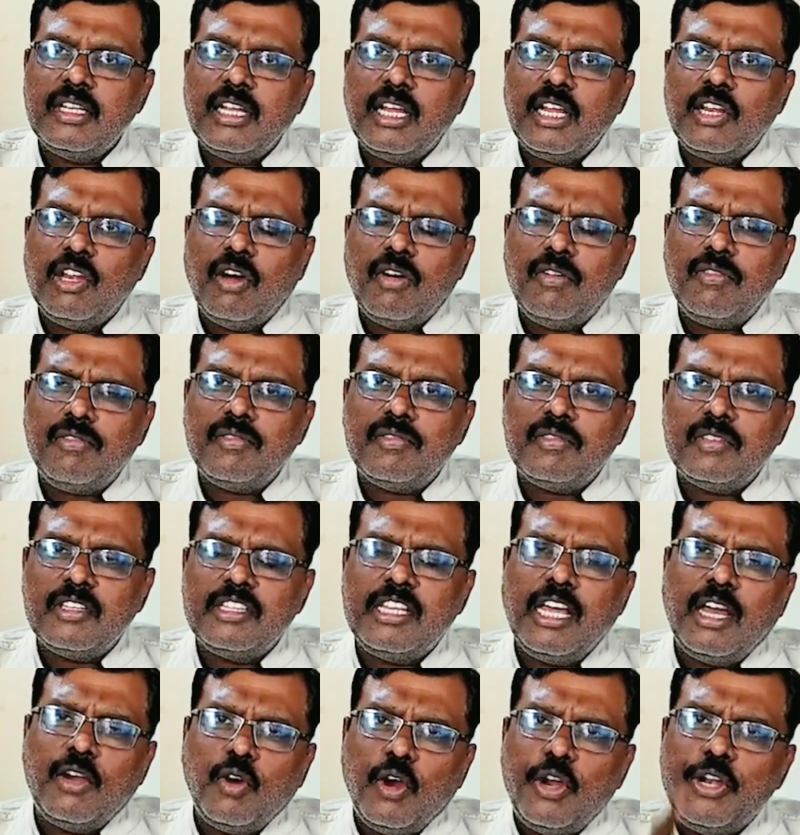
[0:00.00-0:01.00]

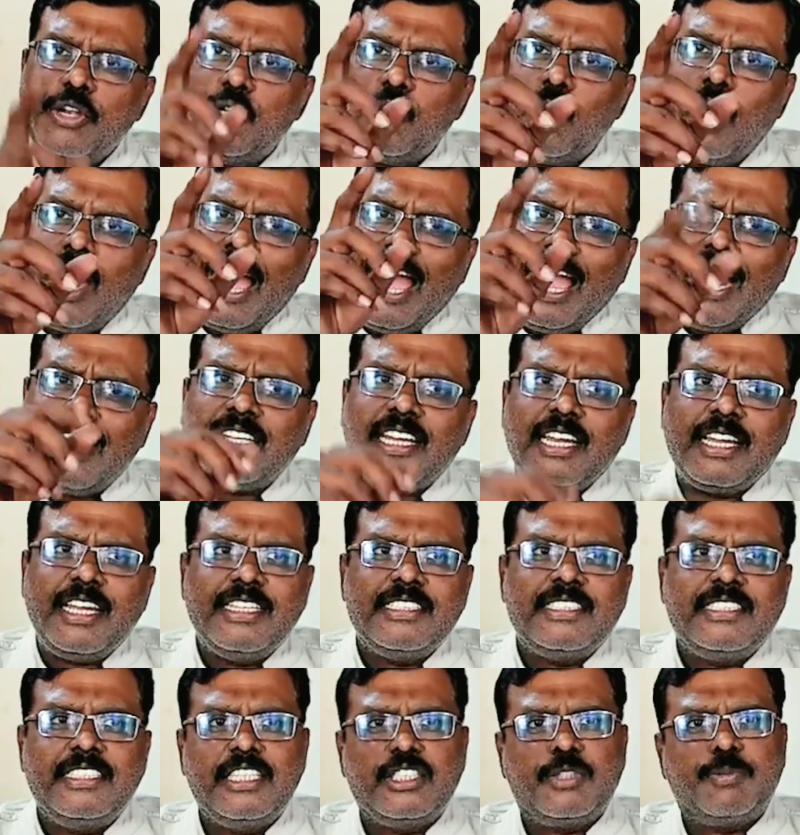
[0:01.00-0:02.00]
they are going to act
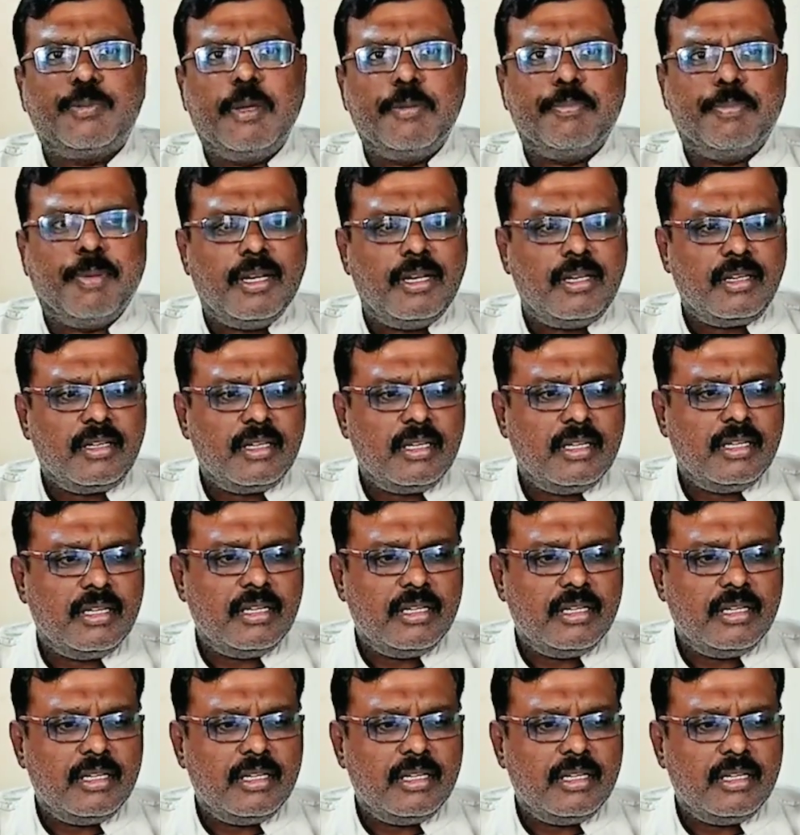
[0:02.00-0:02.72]
against these people.